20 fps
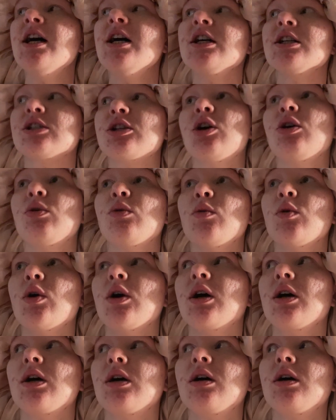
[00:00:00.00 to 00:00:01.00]
So
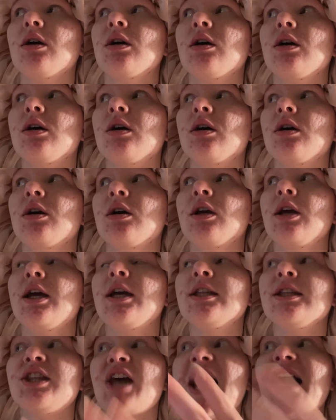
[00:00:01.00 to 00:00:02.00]

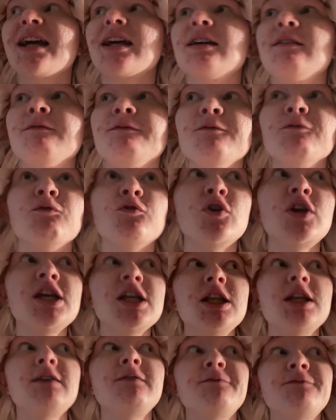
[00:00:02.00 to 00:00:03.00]
that can
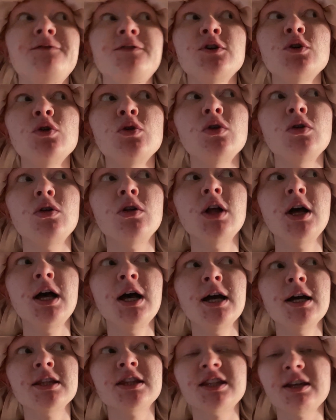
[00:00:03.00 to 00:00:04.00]
really fuel
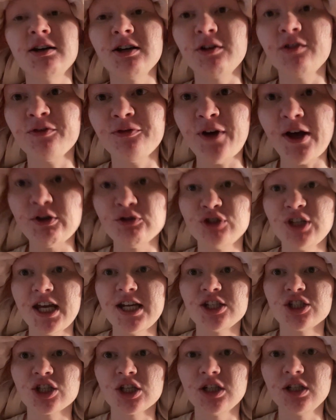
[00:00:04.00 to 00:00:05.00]
the
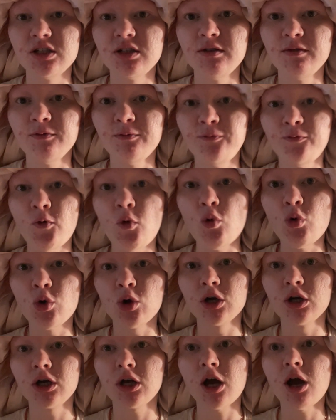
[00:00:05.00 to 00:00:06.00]
foundation
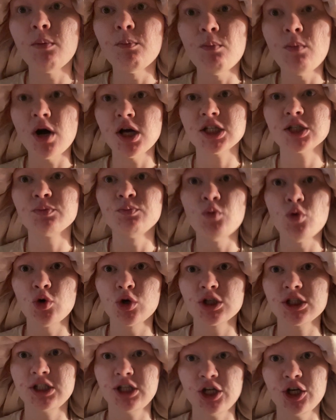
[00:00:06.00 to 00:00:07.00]
for a much more
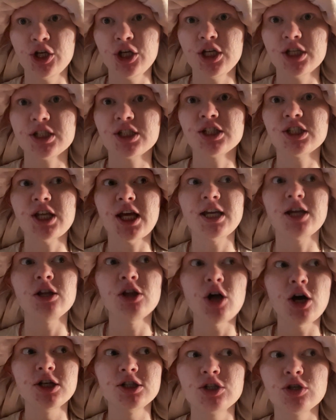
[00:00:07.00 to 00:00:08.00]
serious
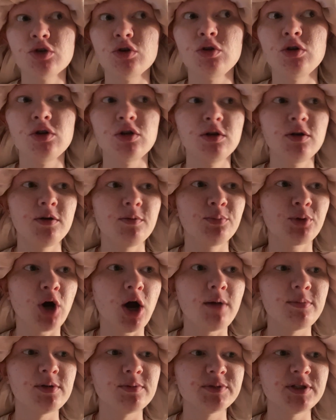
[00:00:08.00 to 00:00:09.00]
psychological
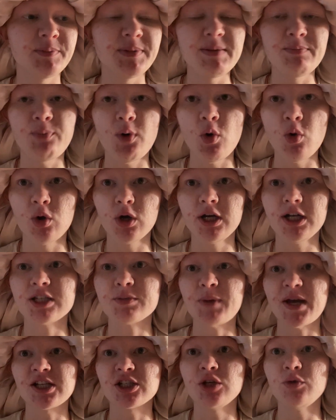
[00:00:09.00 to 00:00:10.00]
problem to be born,
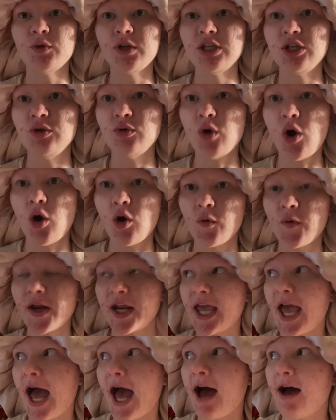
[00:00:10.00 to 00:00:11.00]
especially when you already
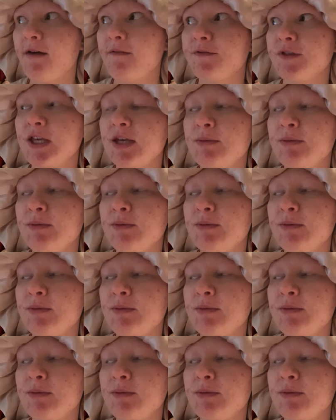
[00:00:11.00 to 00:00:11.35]
have the